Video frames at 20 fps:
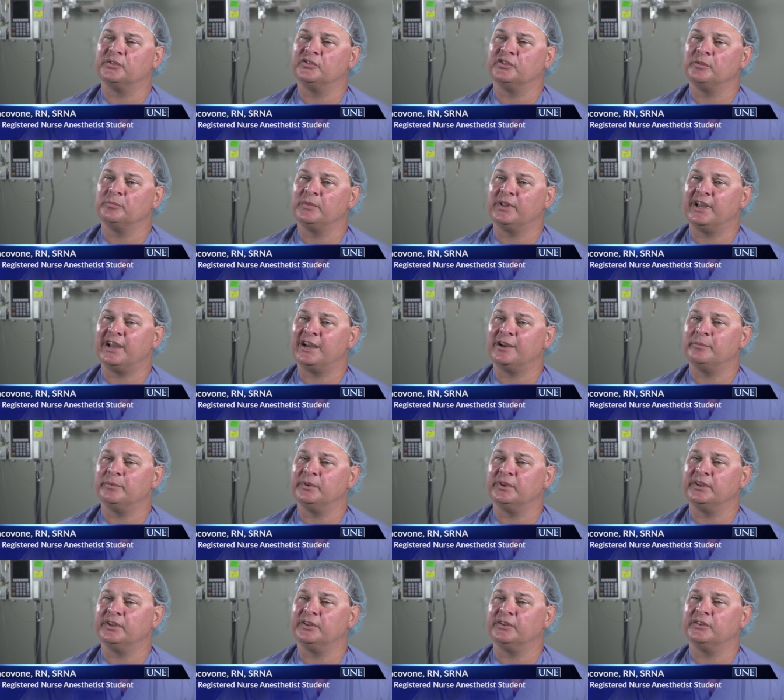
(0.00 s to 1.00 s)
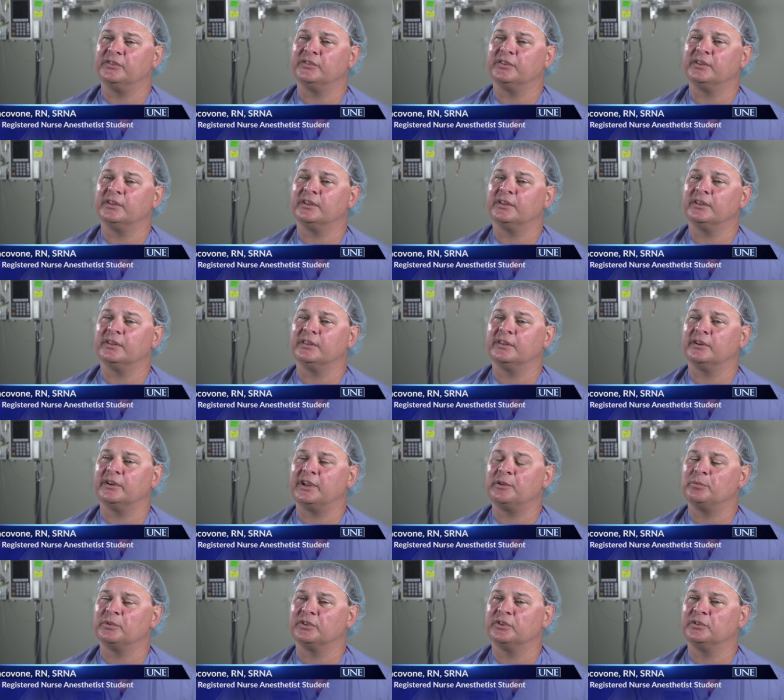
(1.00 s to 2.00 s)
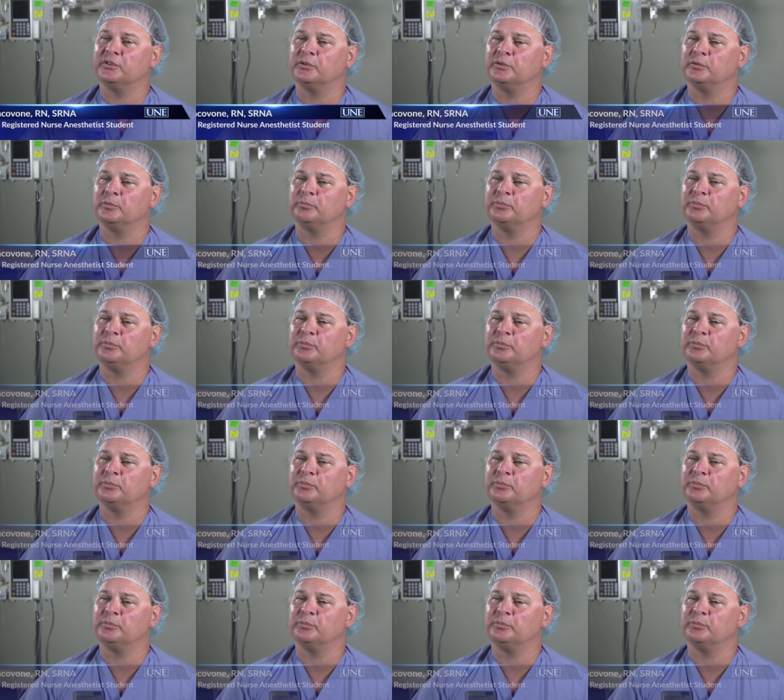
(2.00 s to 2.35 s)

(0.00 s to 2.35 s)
SimLab is they're able to